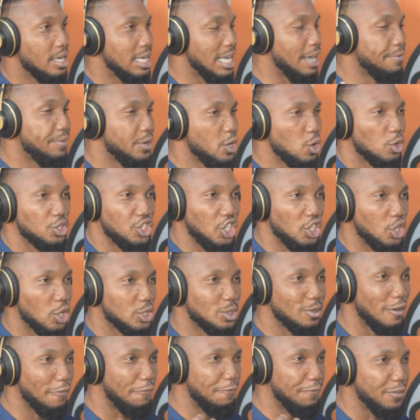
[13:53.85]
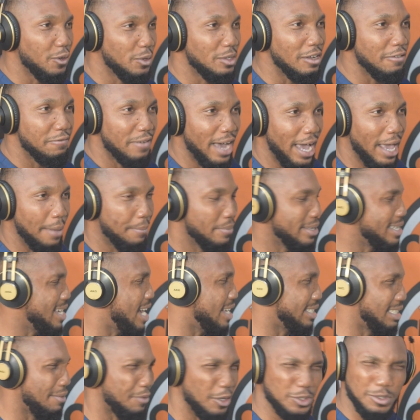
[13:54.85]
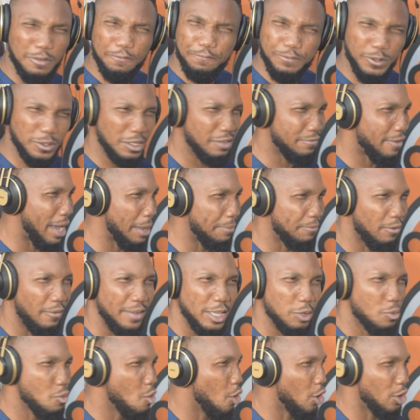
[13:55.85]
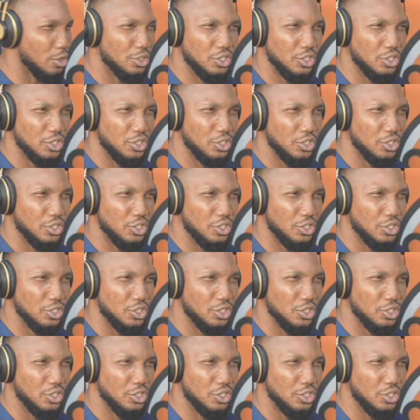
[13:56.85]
If he or she does not feel the vibe, yes, he doesn't feel the vibe for it, he won't work on